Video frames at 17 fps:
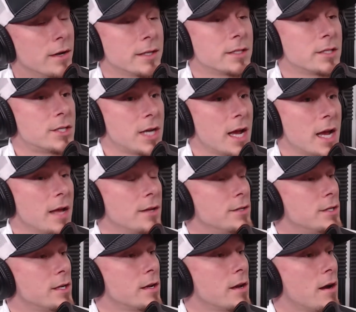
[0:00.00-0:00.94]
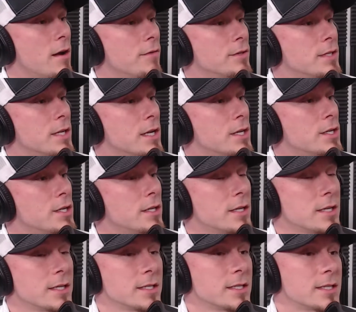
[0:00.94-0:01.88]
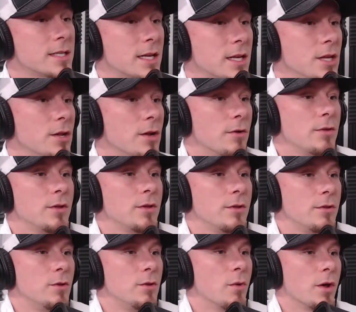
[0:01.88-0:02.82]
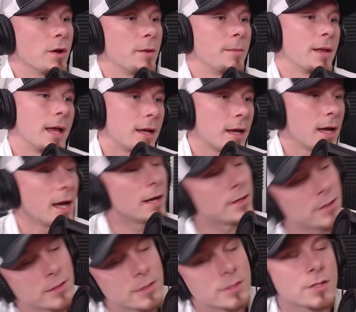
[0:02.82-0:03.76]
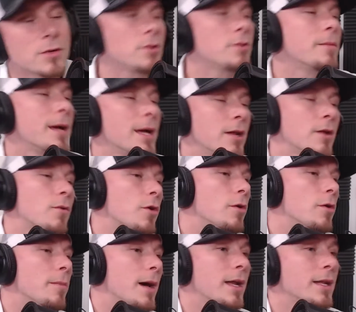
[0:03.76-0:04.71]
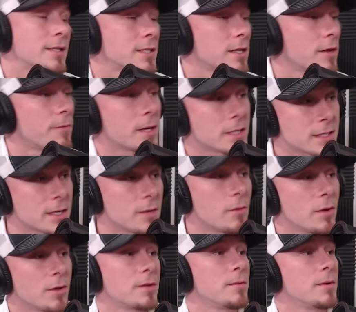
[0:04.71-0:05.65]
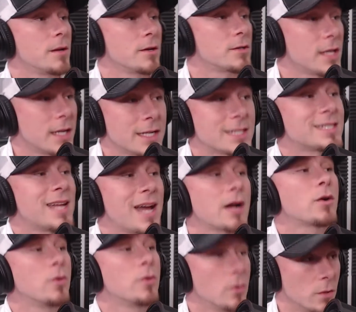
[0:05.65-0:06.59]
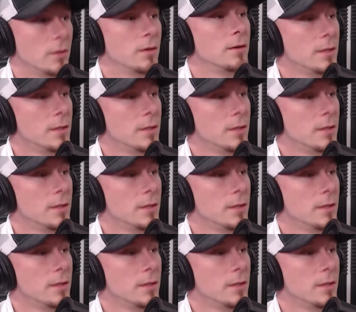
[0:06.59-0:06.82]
It's a challenging conversation because it's, you want to be like, dude, it's cool, man. Don't worry about it and stuff, because I want them to understand it's not cool.